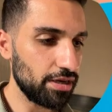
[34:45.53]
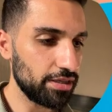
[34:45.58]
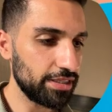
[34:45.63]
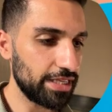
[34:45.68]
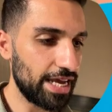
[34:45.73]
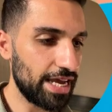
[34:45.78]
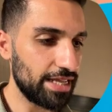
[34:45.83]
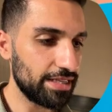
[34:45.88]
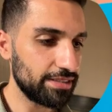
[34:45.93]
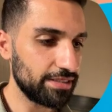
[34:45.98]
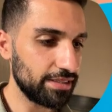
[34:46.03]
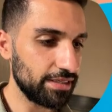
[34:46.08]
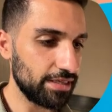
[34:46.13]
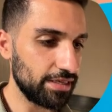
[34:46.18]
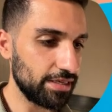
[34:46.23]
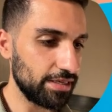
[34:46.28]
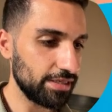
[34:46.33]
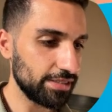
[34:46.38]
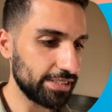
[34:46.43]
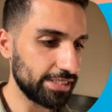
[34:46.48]
that
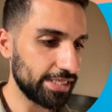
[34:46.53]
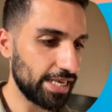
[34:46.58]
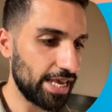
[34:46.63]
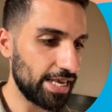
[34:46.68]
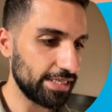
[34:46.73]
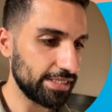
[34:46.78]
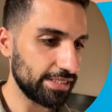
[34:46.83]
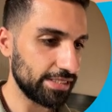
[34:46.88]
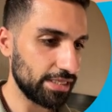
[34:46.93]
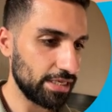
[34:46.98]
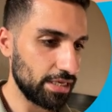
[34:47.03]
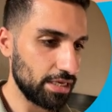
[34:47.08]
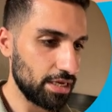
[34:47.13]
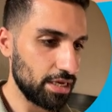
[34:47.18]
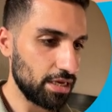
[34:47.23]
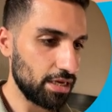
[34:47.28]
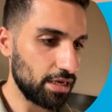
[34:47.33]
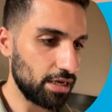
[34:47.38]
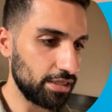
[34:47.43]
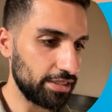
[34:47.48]
says
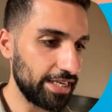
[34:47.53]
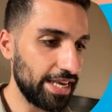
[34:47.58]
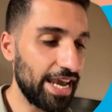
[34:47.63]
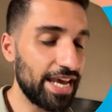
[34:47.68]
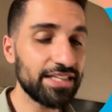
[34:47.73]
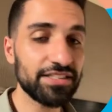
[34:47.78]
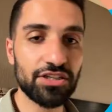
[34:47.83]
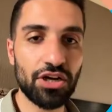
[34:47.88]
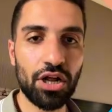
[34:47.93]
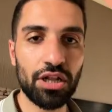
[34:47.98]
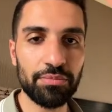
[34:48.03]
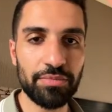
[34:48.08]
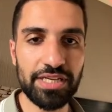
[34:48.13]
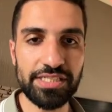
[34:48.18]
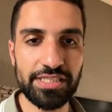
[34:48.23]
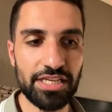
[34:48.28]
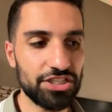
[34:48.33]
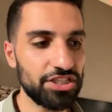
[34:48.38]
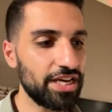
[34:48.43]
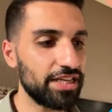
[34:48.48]
the end call message.